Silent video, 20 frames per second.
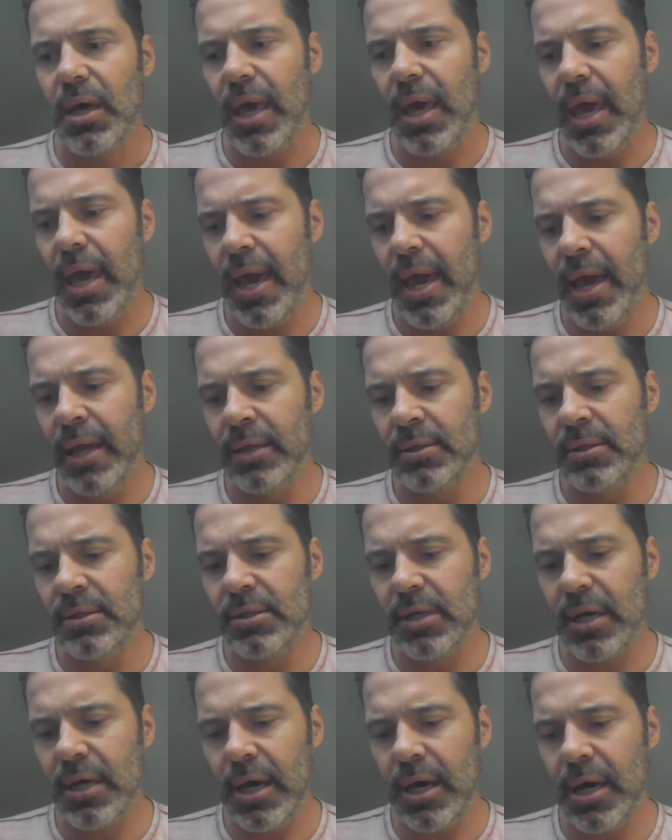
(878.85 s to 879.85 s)
And
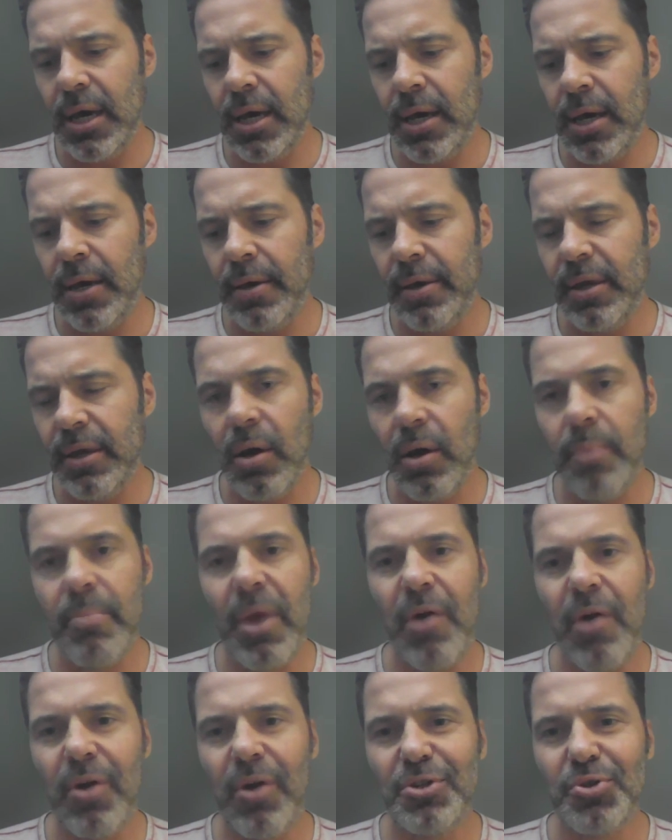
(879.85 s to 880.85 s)
I'm
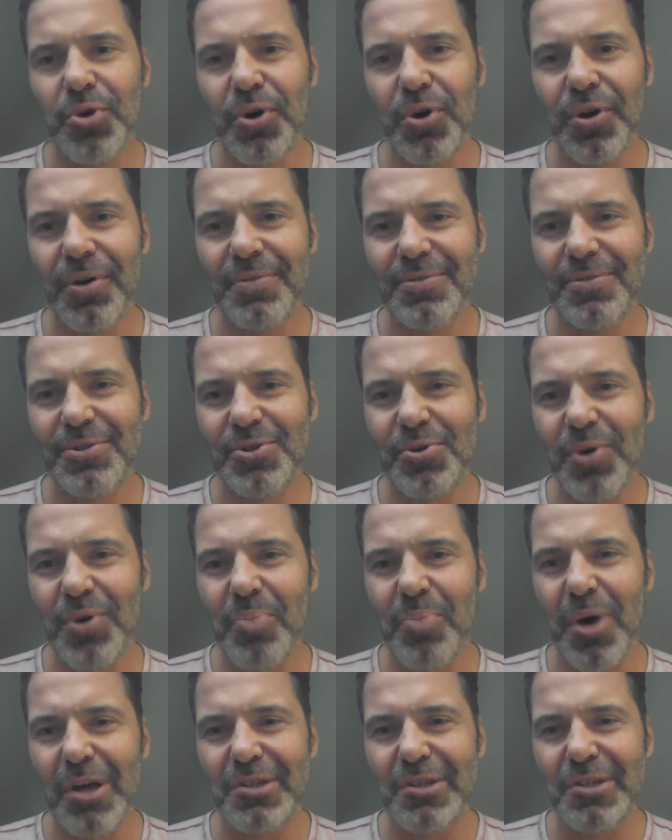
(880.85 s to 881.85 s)
married to a
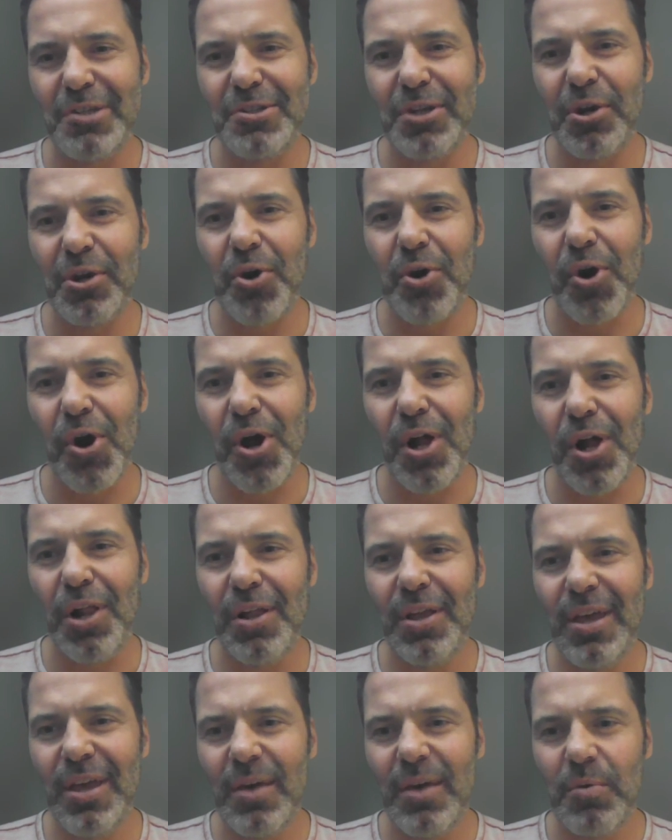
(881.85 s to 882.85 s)
Boston girl.